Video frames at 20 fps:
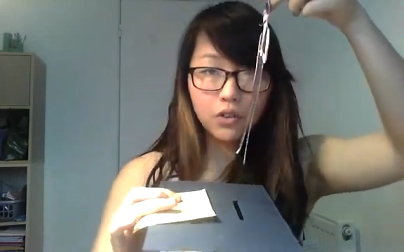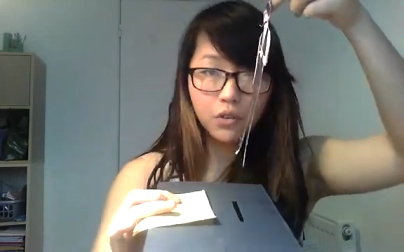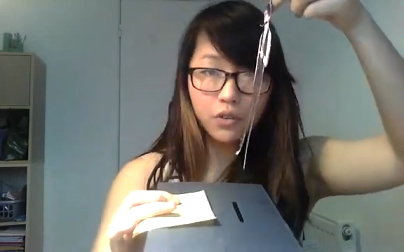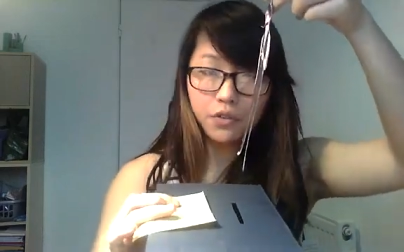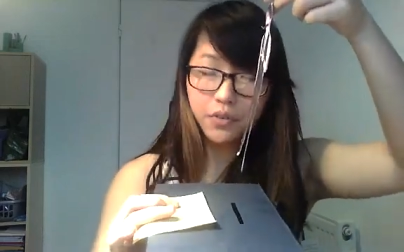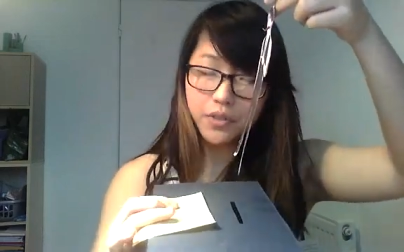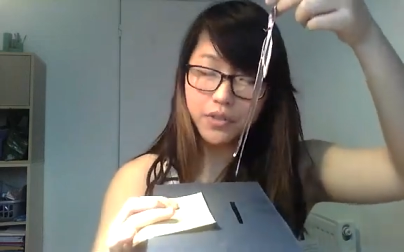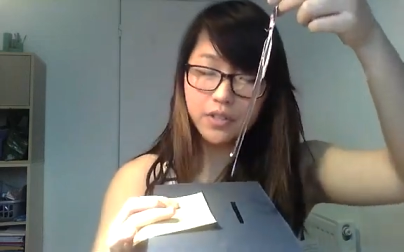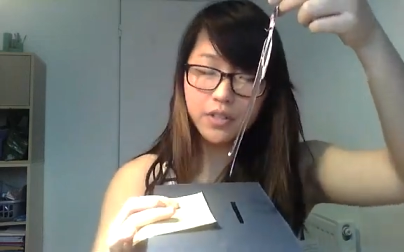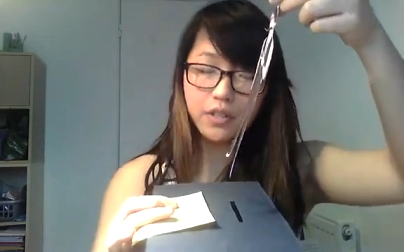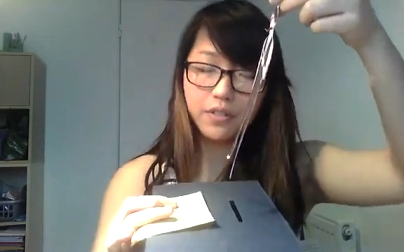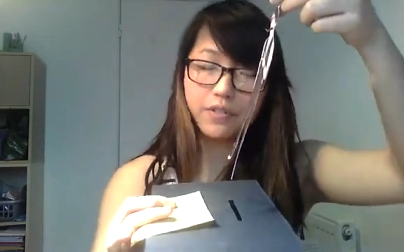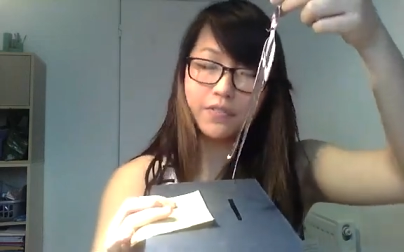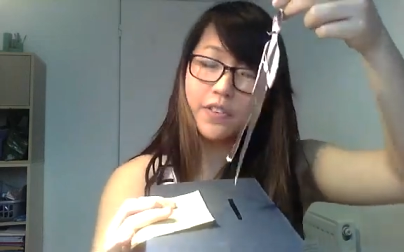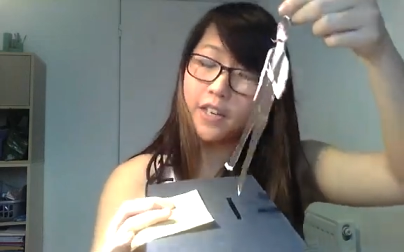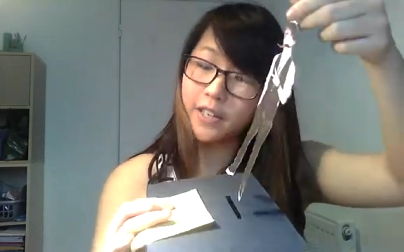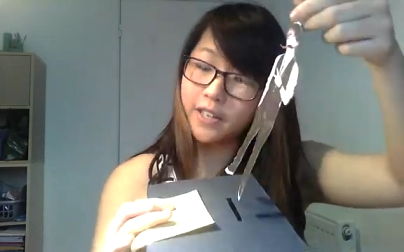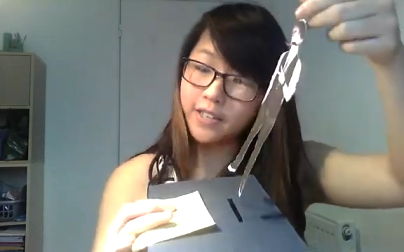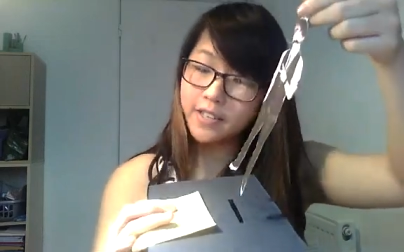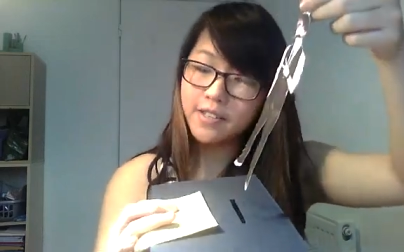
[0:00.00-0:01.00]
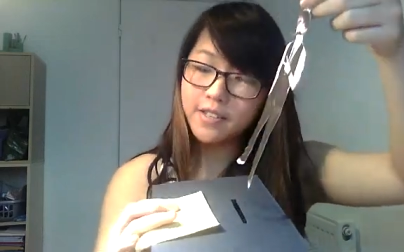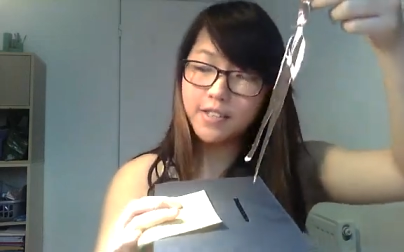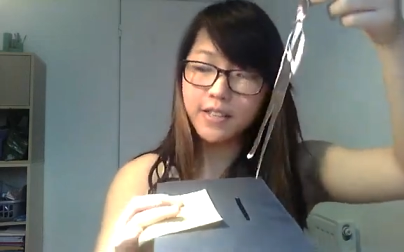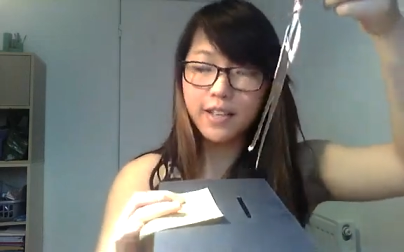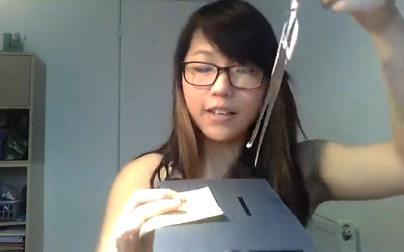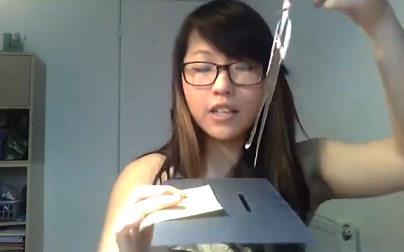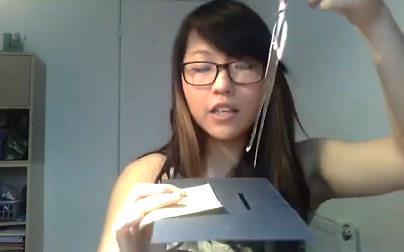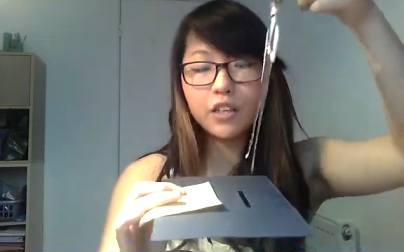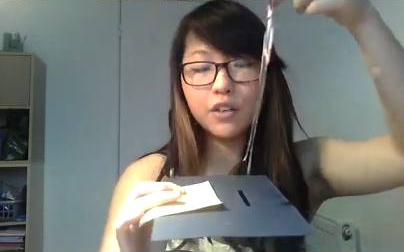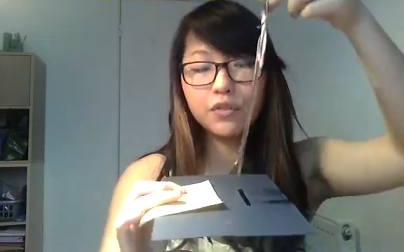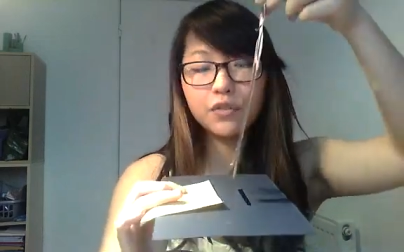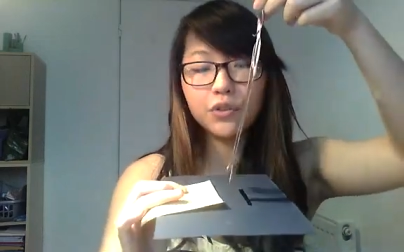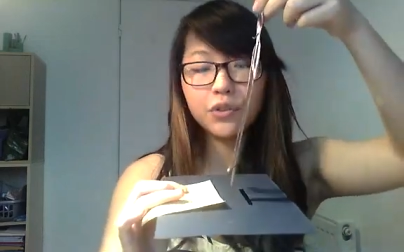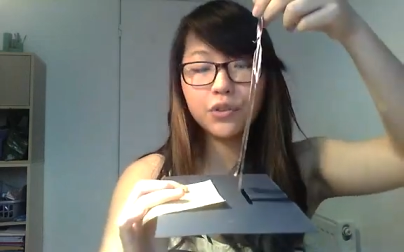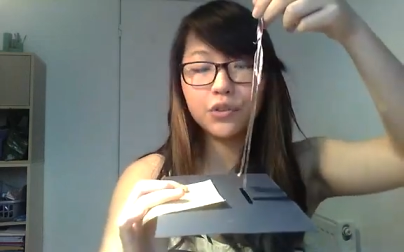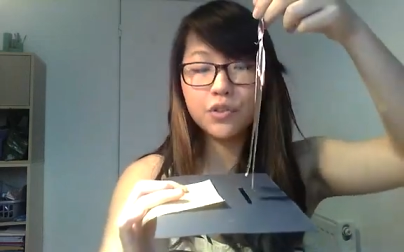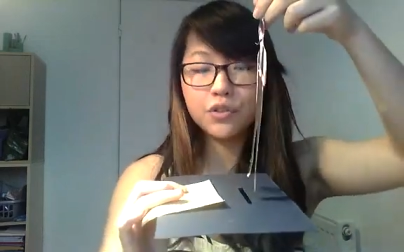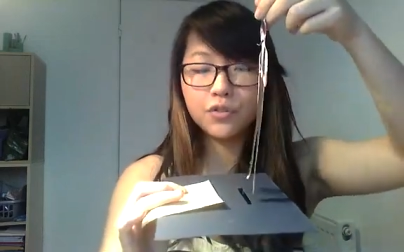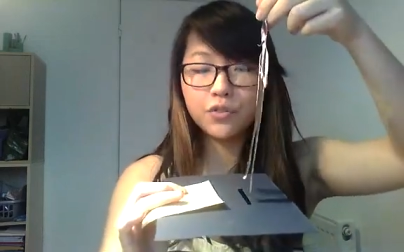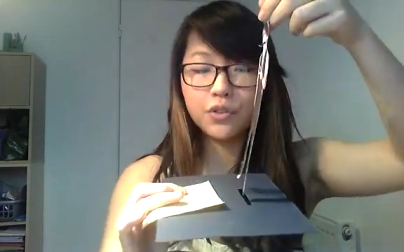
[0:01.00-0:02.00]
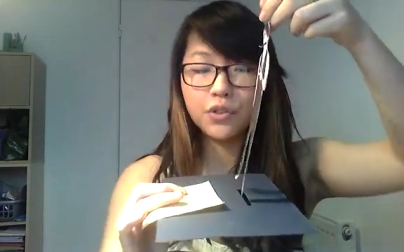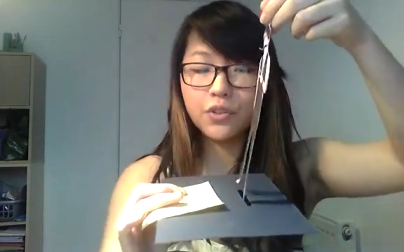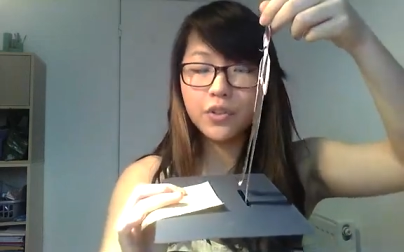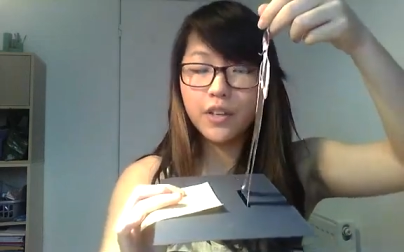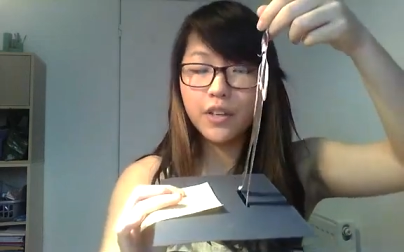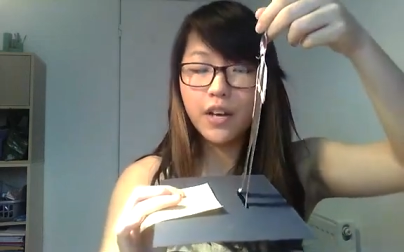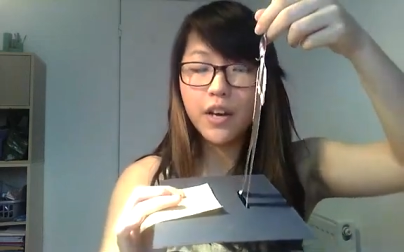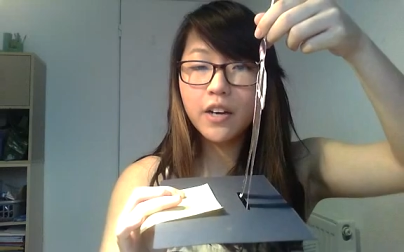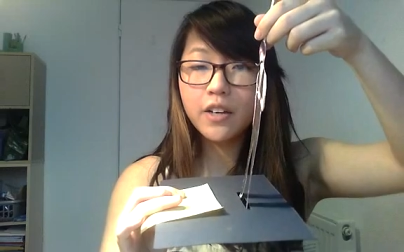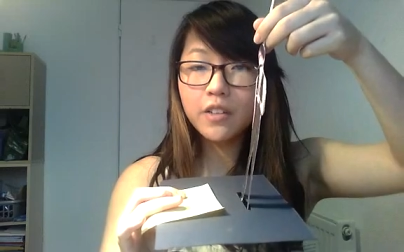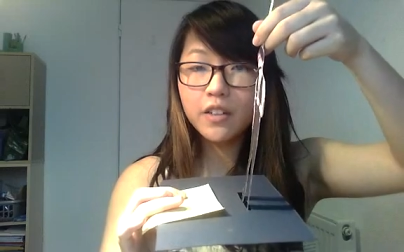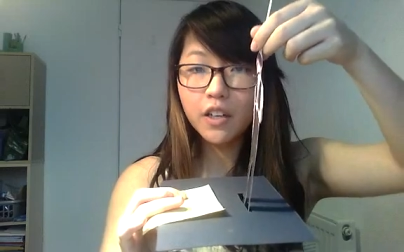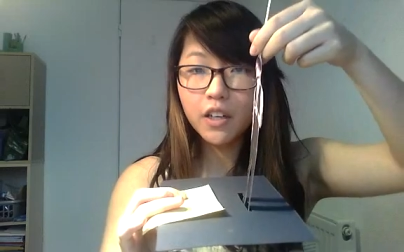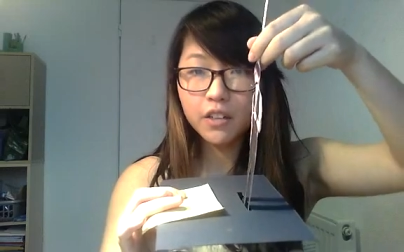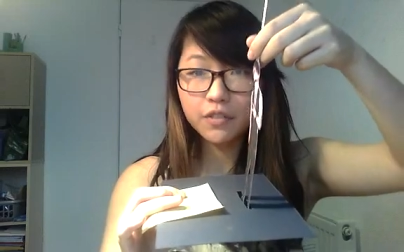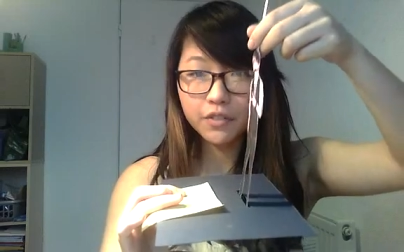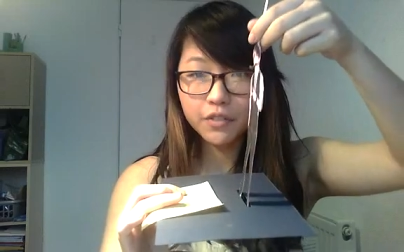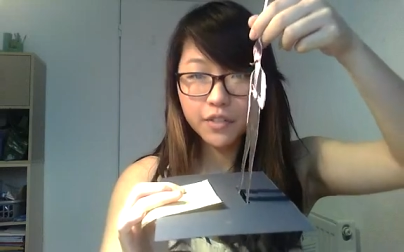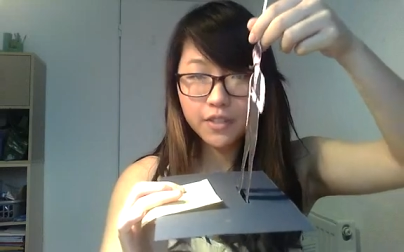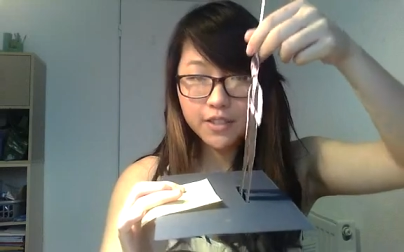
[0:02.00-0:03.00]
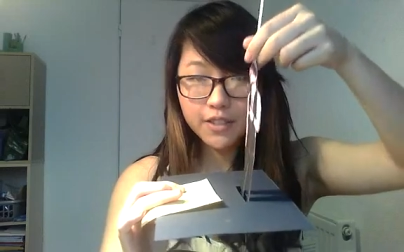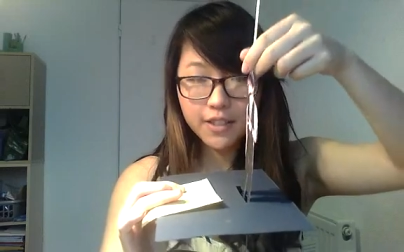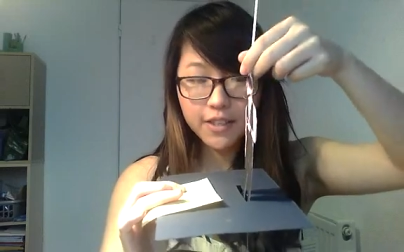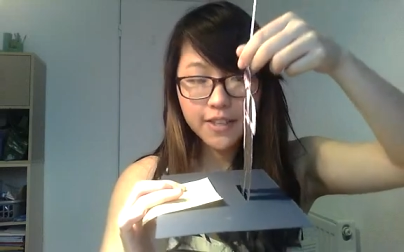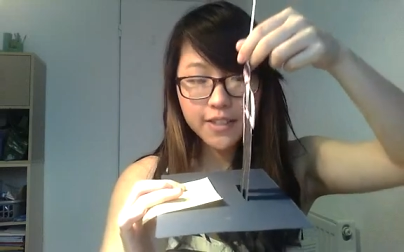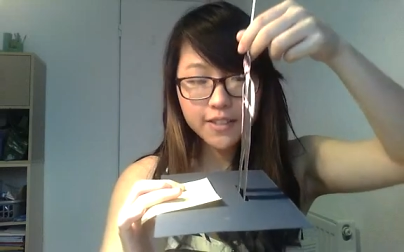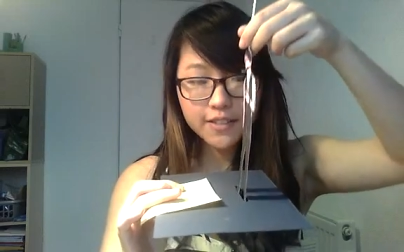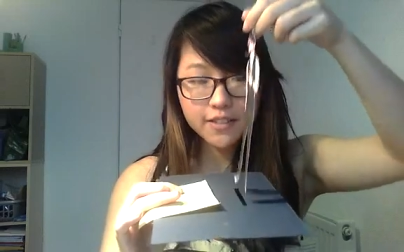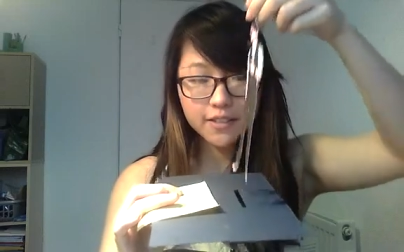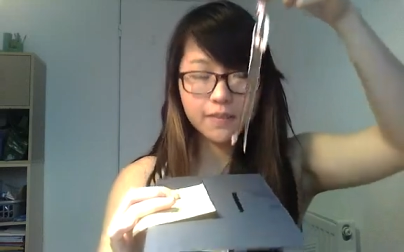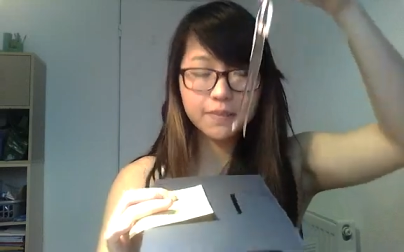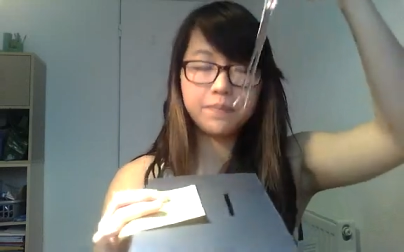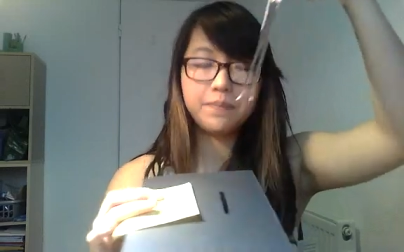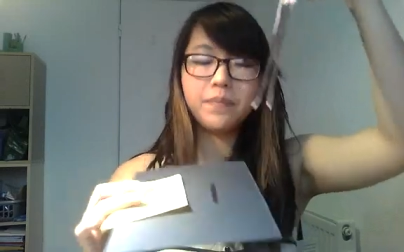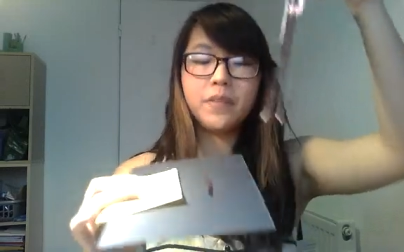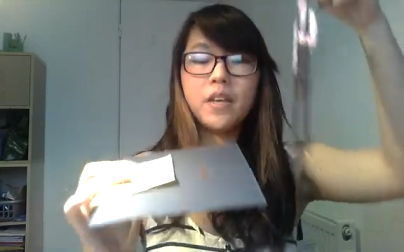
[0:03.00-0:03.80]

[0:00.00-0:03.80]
you obviously find that he falls through the uncovered slit